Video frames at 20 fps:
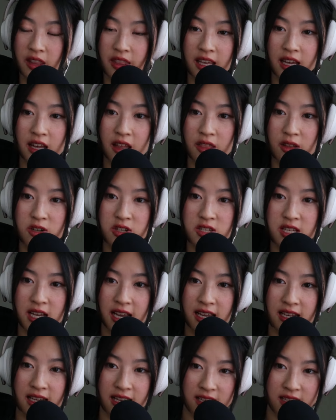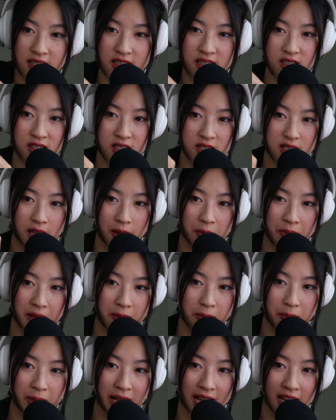On the other side, it is a
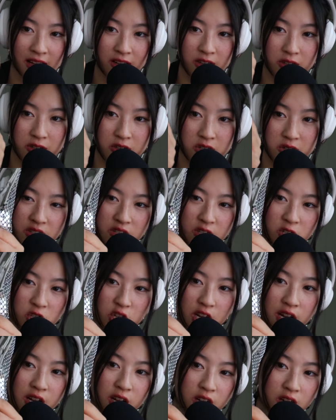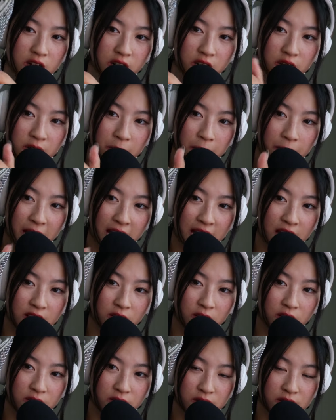bit patterned. There's a checkered
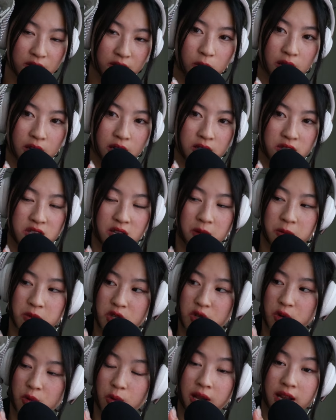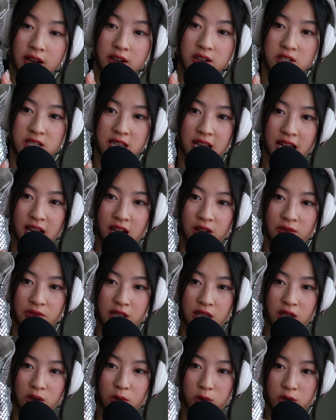pattern where some squares have
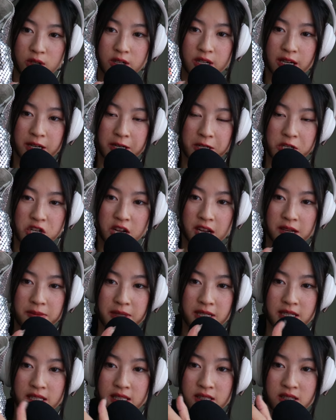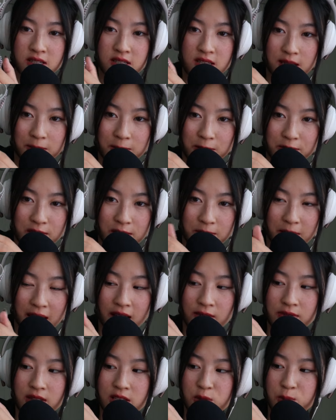the ordinary chainmail and some of them
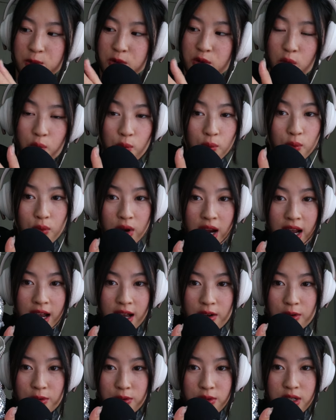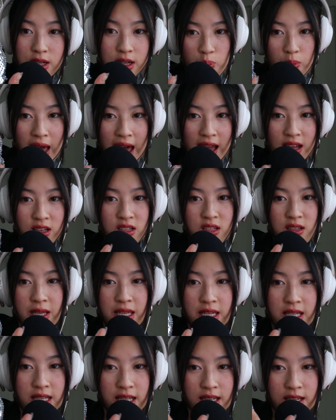have these more round, matte
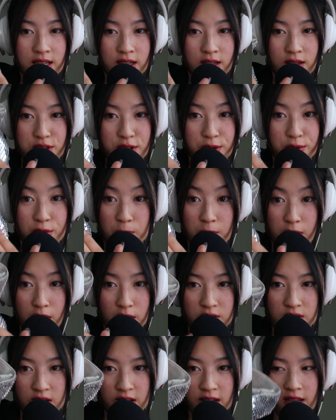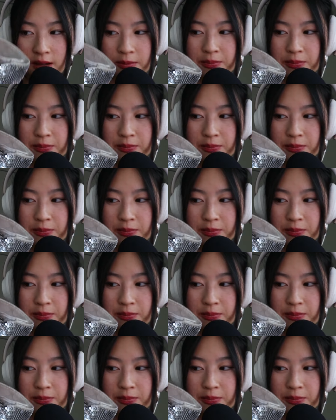beaded silver balls on it.